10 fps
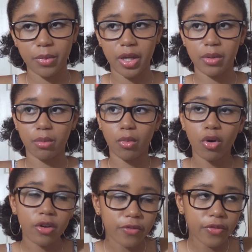I make
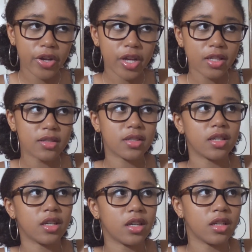more friends
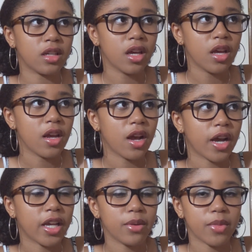and
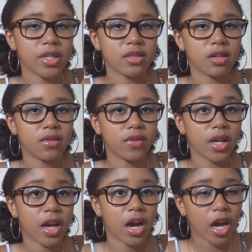I keep myself
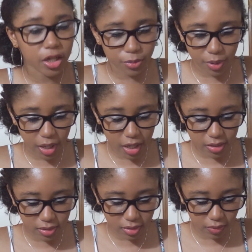like occupied
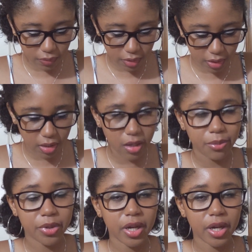and stuff like that.